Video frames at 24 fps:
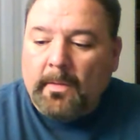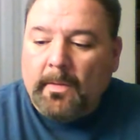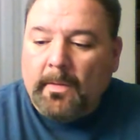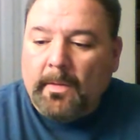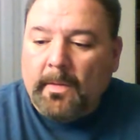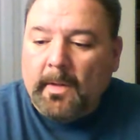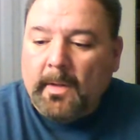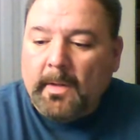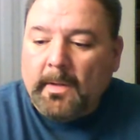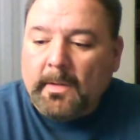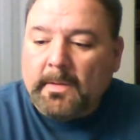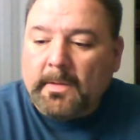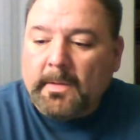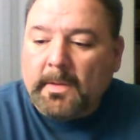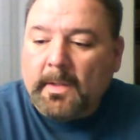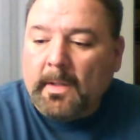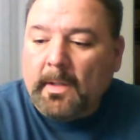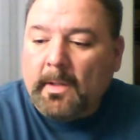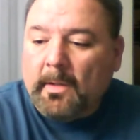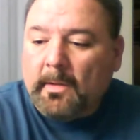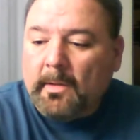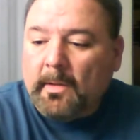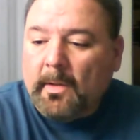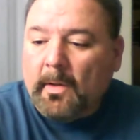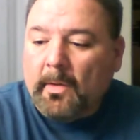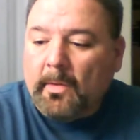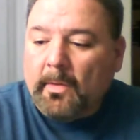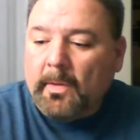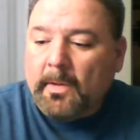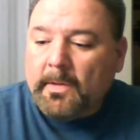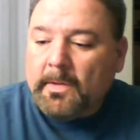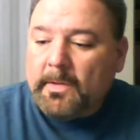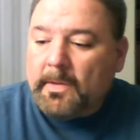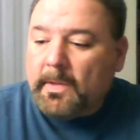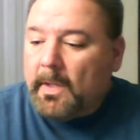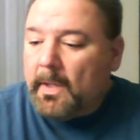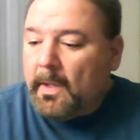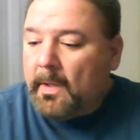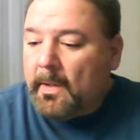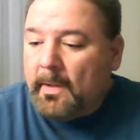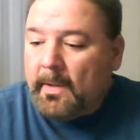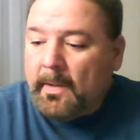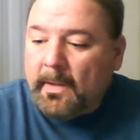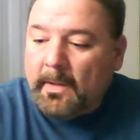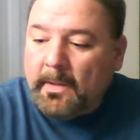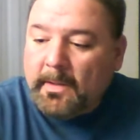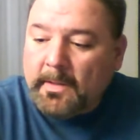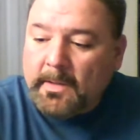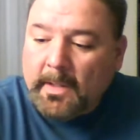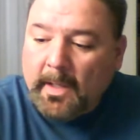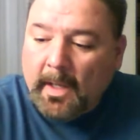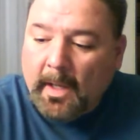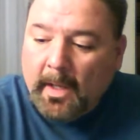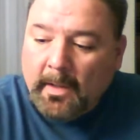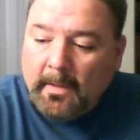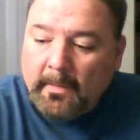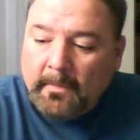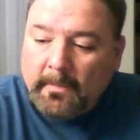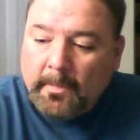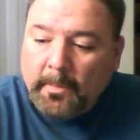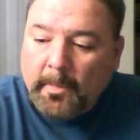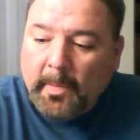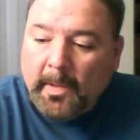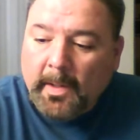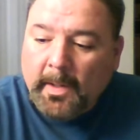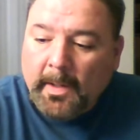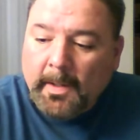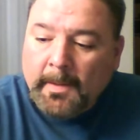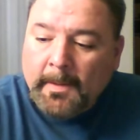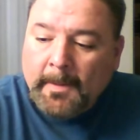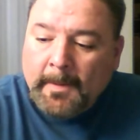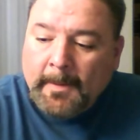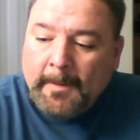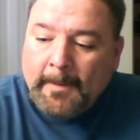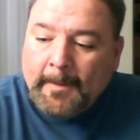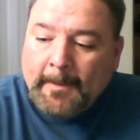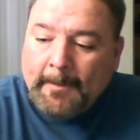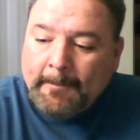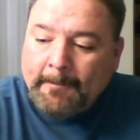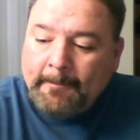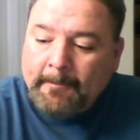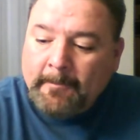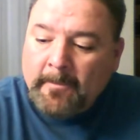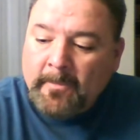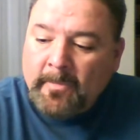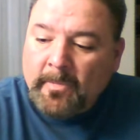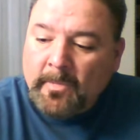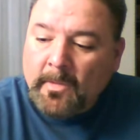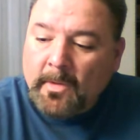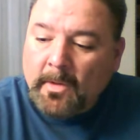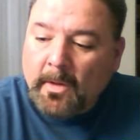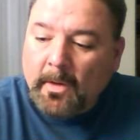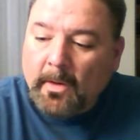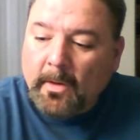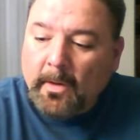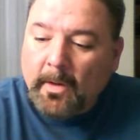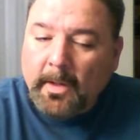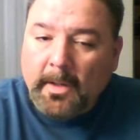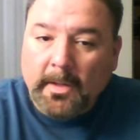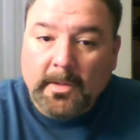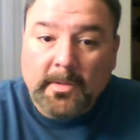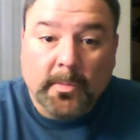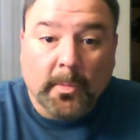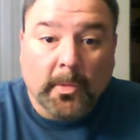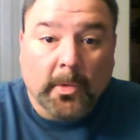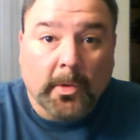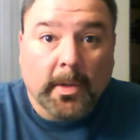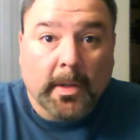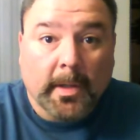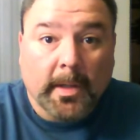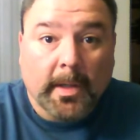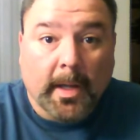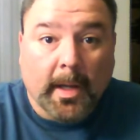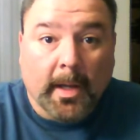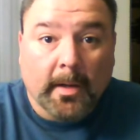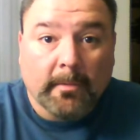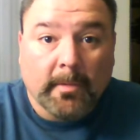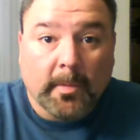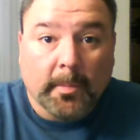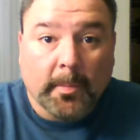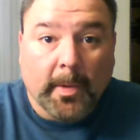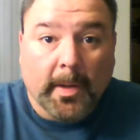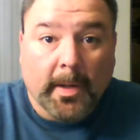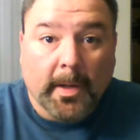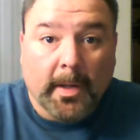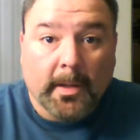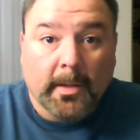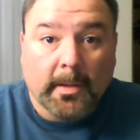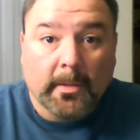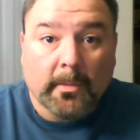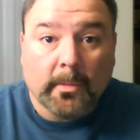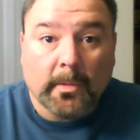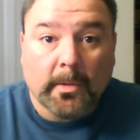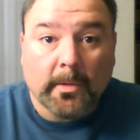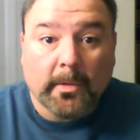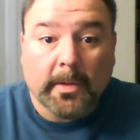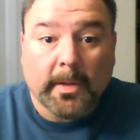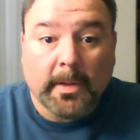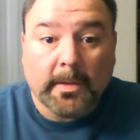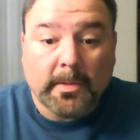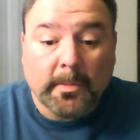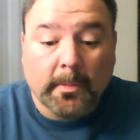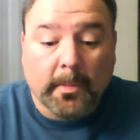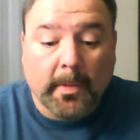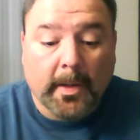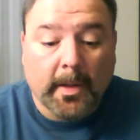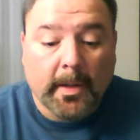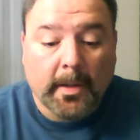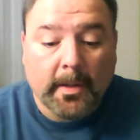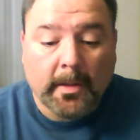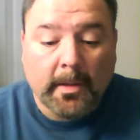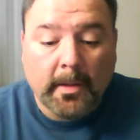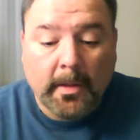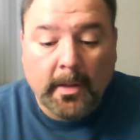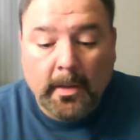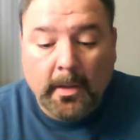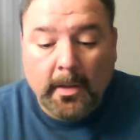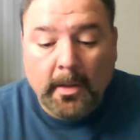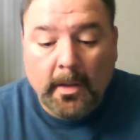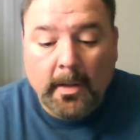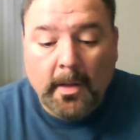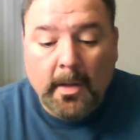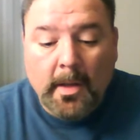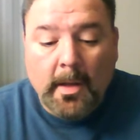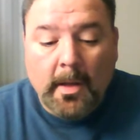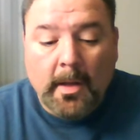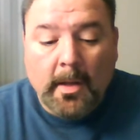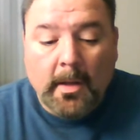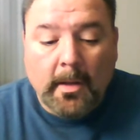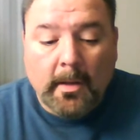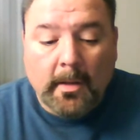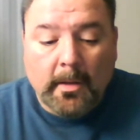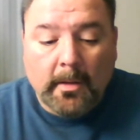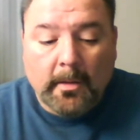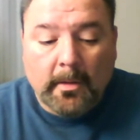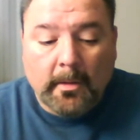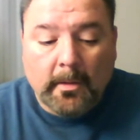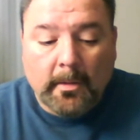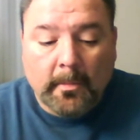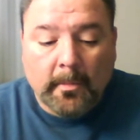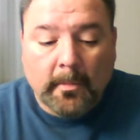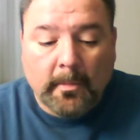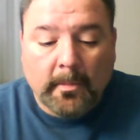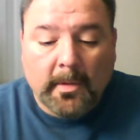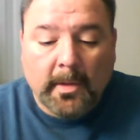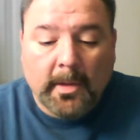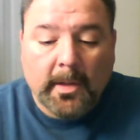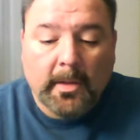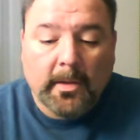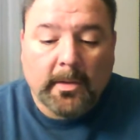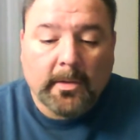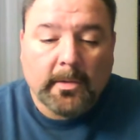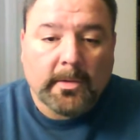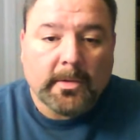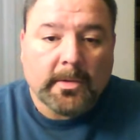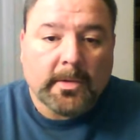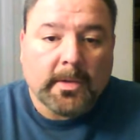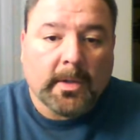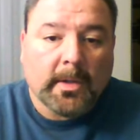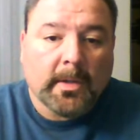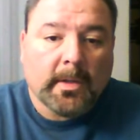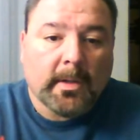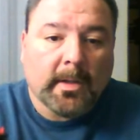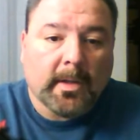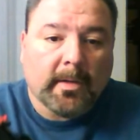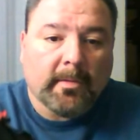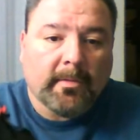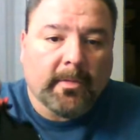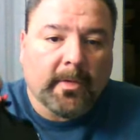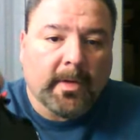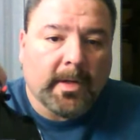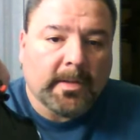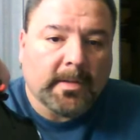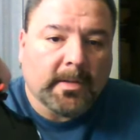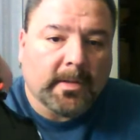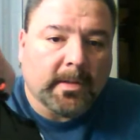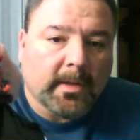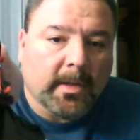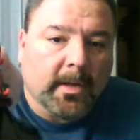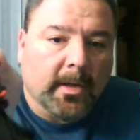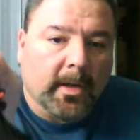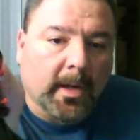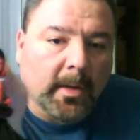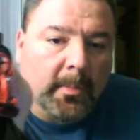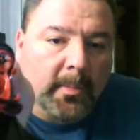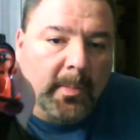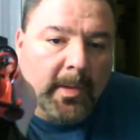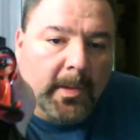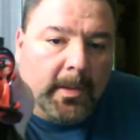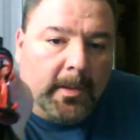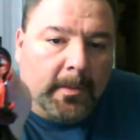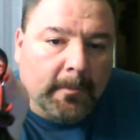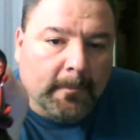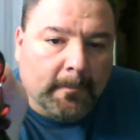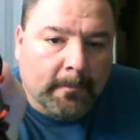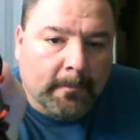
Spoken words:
This Lotus, it's kind of a pain. Alright, it's more than kind of a pain, it really is a pain. I finished the cockpit.